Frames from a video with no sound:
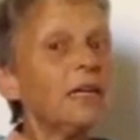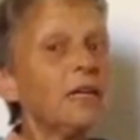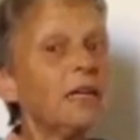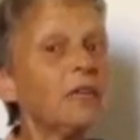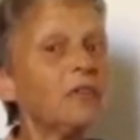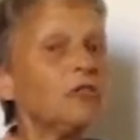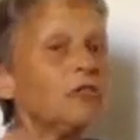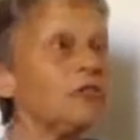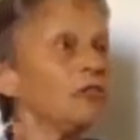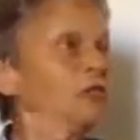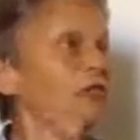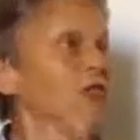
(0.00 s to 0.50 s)

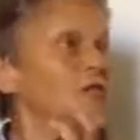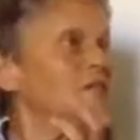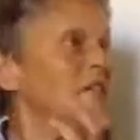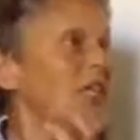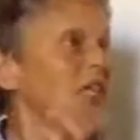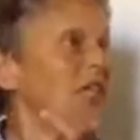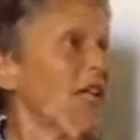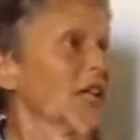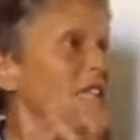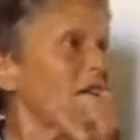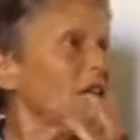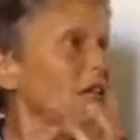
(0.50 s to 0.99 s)
because I
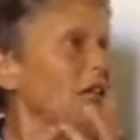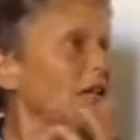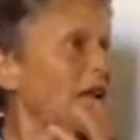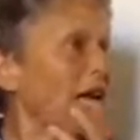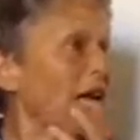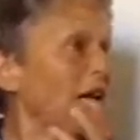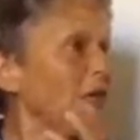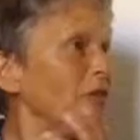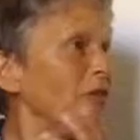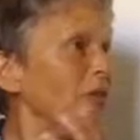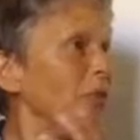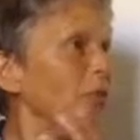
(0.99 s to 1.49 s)
didn't like
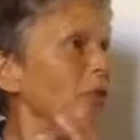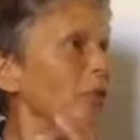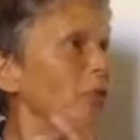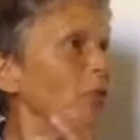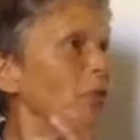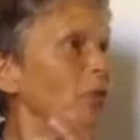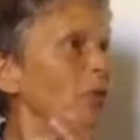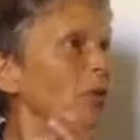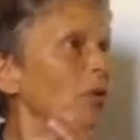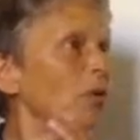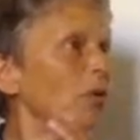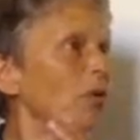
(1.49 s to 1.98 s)
angry
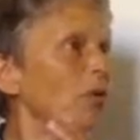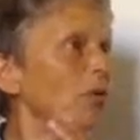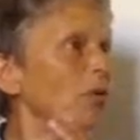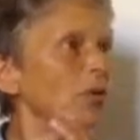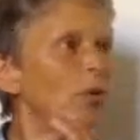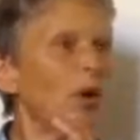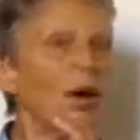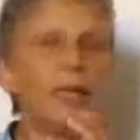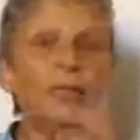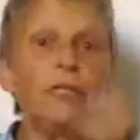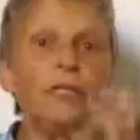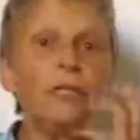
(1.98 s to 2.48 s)
people, so
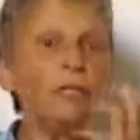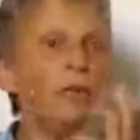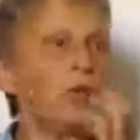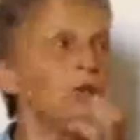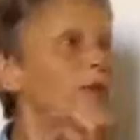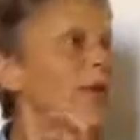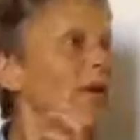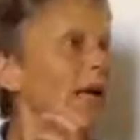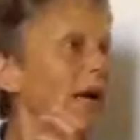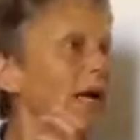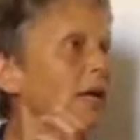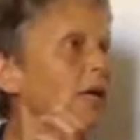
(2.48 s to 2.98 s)
I didn't want
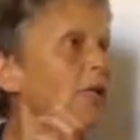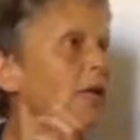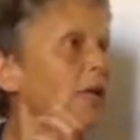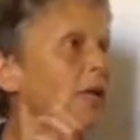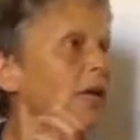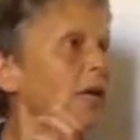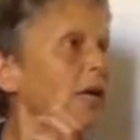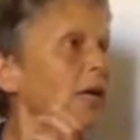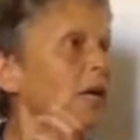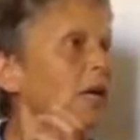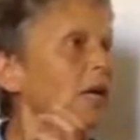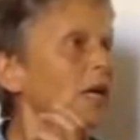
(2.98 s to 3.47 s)
to be angry.
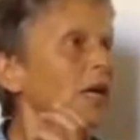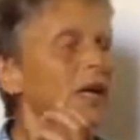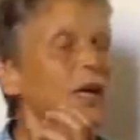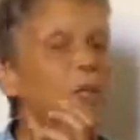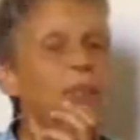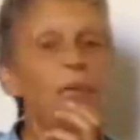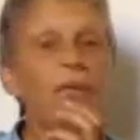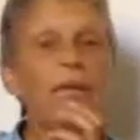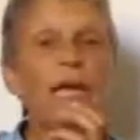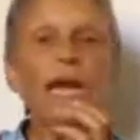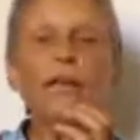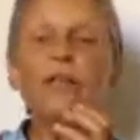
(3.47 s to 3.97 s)

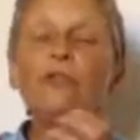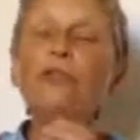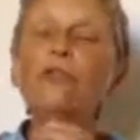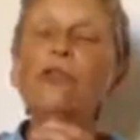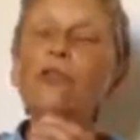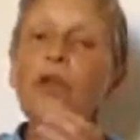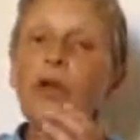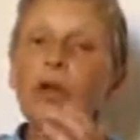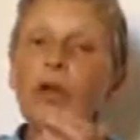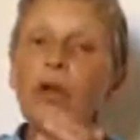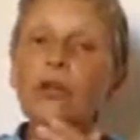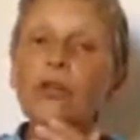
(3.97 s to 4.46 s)
But I had to
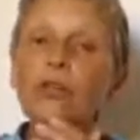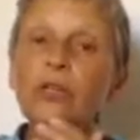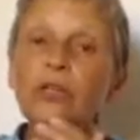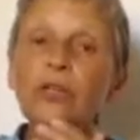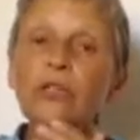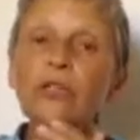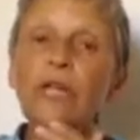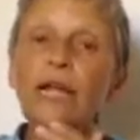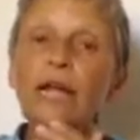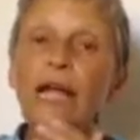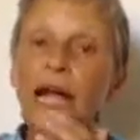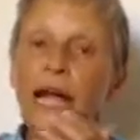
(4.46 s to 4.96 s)
learn
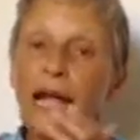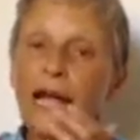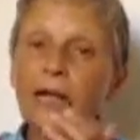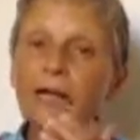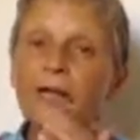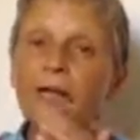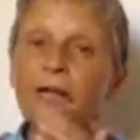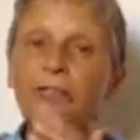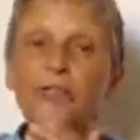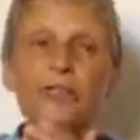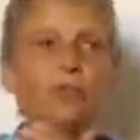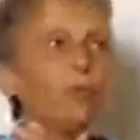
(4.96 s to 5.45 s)
that
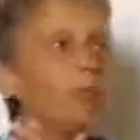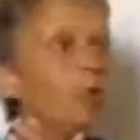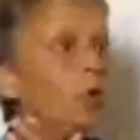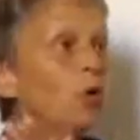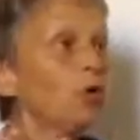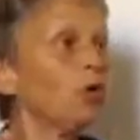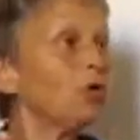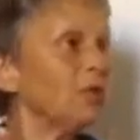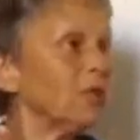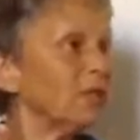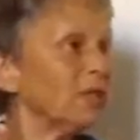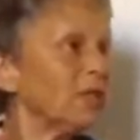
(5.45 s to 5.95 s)
anger is
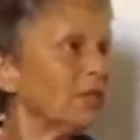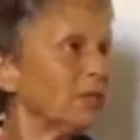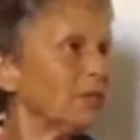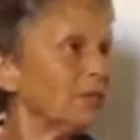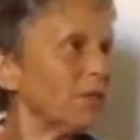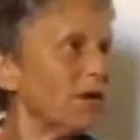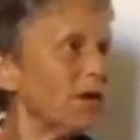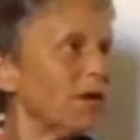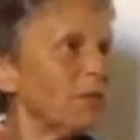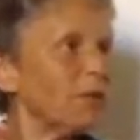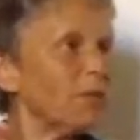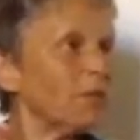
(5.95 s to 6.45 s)
important
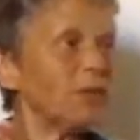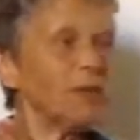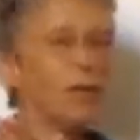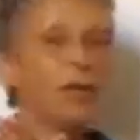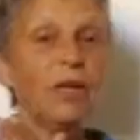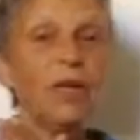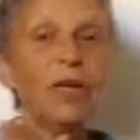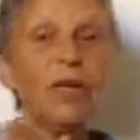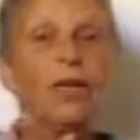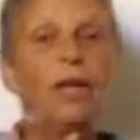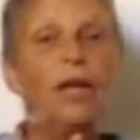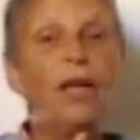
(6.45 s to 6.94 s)
sometimes.
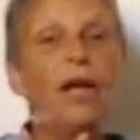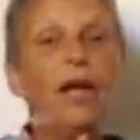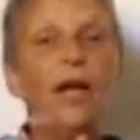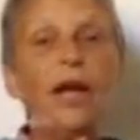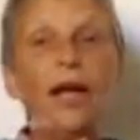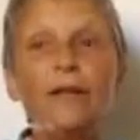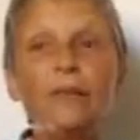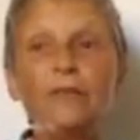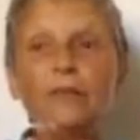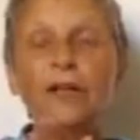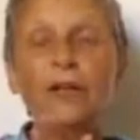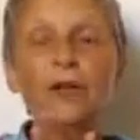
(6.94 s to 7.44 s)

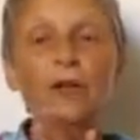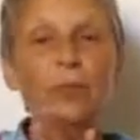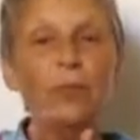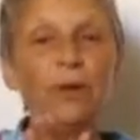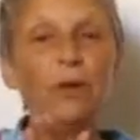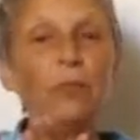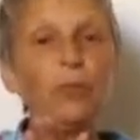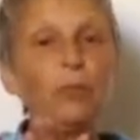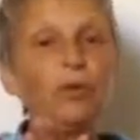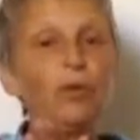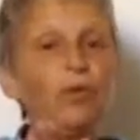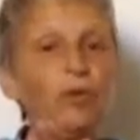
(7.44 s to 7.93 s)
And I
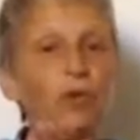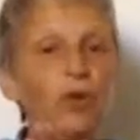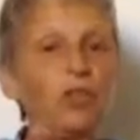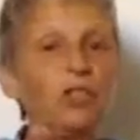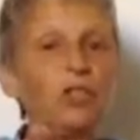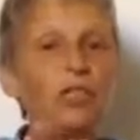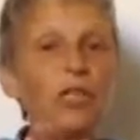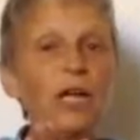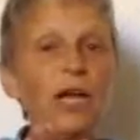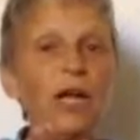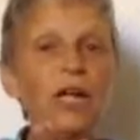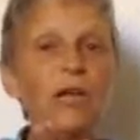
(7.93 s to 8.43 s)
remember the
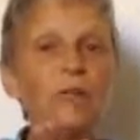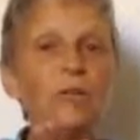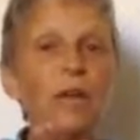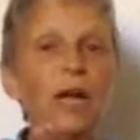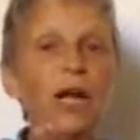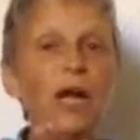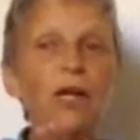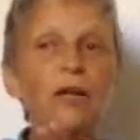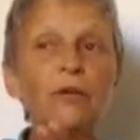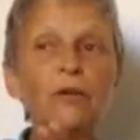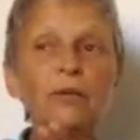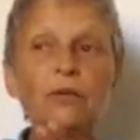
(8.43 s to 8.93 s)
first time
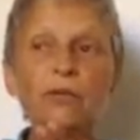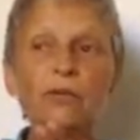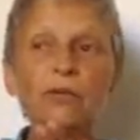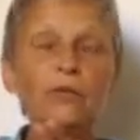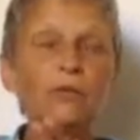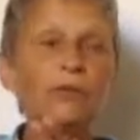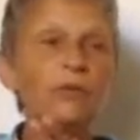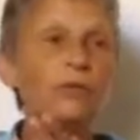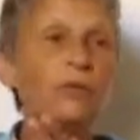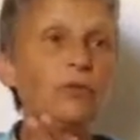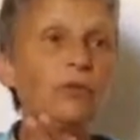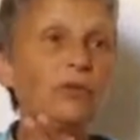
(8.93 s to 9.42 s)
I
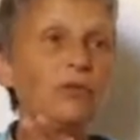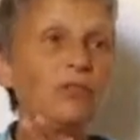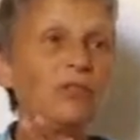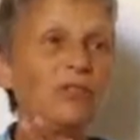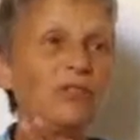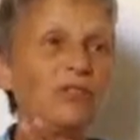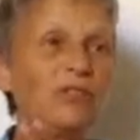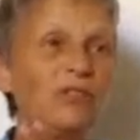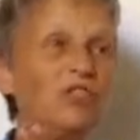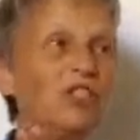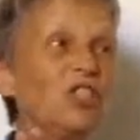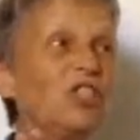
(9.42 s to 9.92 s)
was
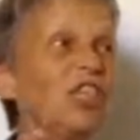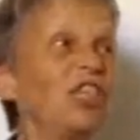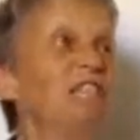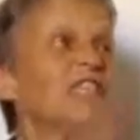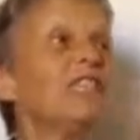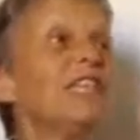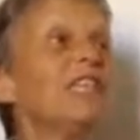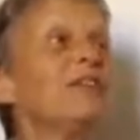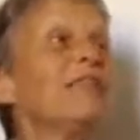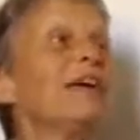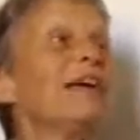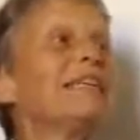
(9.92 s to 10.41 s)

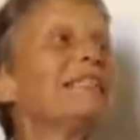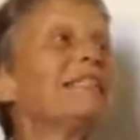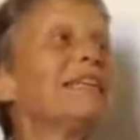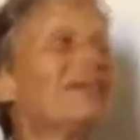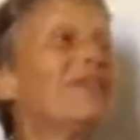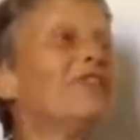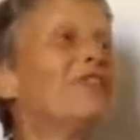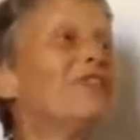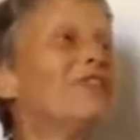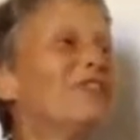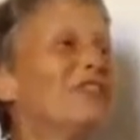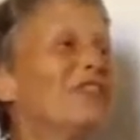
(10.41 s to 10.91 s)
shitting
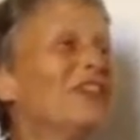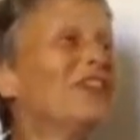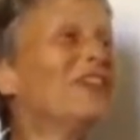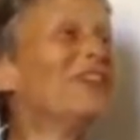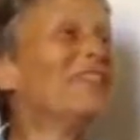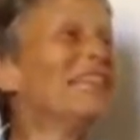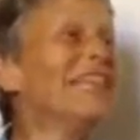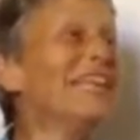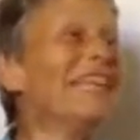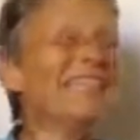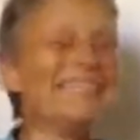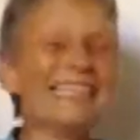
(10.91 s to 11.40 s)
myself,
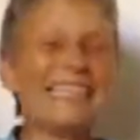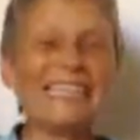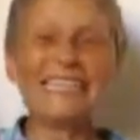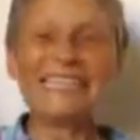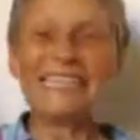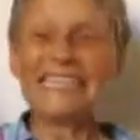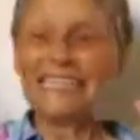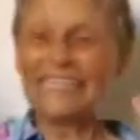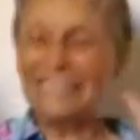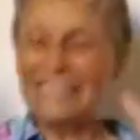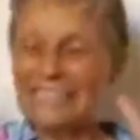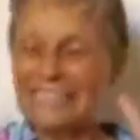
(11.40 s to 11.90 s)

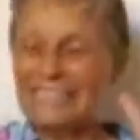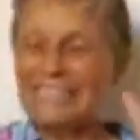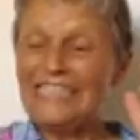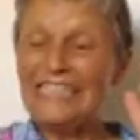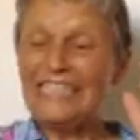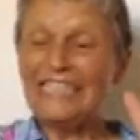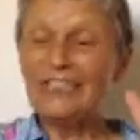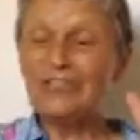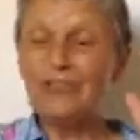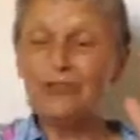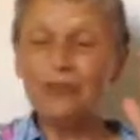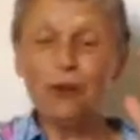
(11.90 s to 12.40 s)
thinking this
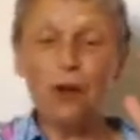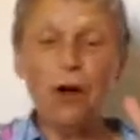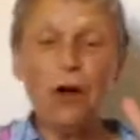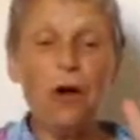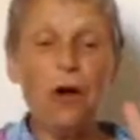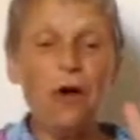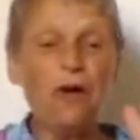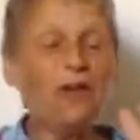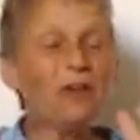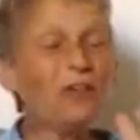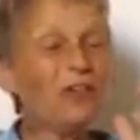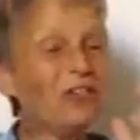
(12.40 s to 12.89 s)
is
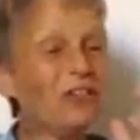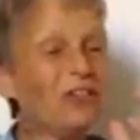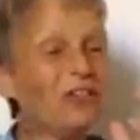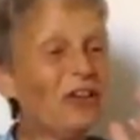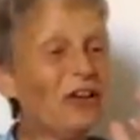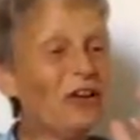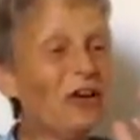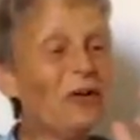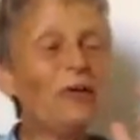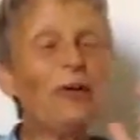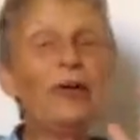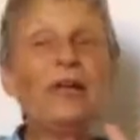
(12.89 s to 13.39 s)
wrong, you
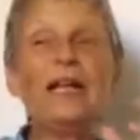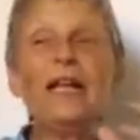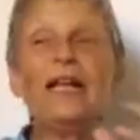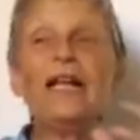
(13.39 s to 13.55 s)
know.